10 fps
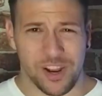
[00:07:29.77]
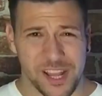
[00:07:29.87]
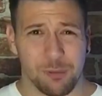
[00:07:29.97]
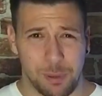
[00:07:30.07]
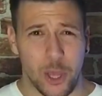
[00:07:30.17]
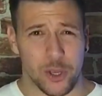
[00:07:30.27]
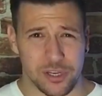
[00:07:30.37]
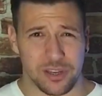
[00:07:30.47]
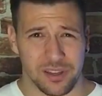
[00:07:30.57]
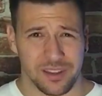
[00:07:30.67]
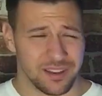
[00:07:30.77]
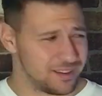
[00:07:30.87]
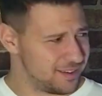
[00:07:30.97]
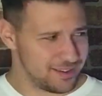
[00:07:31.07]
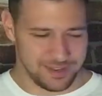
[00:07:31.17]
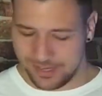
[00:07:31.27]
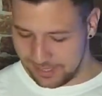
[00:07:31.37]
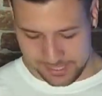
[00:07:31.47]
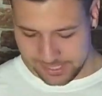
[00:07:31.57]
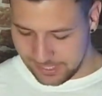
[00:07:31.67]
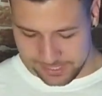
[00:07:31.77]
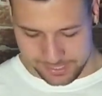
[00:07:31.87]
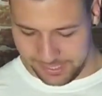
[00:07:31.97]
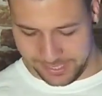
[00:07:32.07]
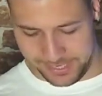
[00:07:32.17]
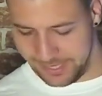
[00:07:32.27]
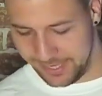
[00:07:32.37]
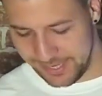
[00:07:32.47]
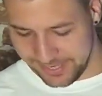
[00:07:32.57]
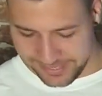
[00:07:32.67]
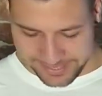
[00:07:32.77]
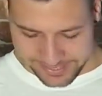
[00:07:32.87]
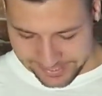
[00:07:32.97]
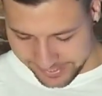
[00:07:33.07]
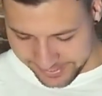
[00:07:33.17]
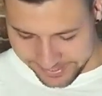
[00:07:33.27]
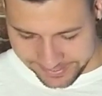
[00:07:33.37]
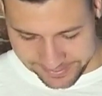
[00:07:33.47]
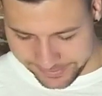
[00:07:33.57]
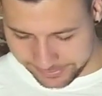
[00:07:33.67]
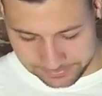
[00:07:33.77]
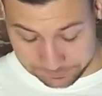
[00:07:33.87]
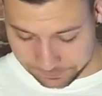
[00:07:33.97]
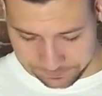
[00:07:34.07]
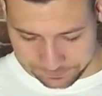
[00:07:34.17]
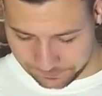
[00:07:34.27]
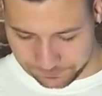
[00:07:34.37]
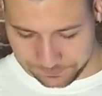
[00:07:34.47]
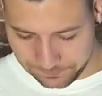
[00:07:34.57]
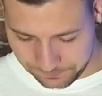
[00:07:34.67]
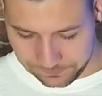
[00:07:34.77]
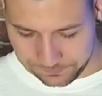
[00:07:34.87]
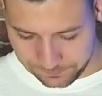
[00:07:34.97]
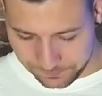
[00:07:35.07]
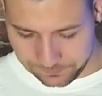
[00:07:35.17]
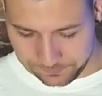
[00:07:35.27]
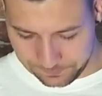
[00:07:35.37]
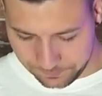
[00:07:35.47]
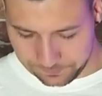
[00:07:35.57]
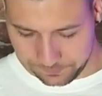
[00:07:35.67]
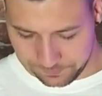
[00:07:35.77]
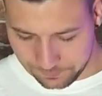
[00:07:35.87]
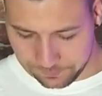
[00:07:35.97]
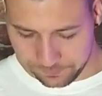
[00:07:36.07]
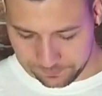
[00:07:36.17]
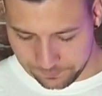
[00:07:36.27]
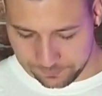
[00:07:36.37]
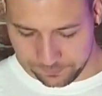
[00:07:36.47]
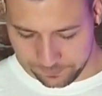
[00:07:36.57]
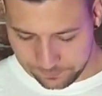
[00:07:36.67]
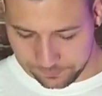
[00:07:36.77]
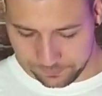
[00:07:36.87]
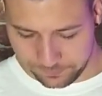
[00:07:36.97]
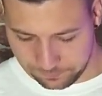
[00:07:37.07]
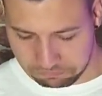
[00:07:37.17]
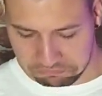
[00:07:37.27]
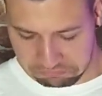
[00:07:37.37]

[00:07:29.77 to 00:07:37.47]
Real blood. Spice, yeah. For the bros, yeah. I do nothing twice, yeah. I shoot dice, yeah. Gamble with my life,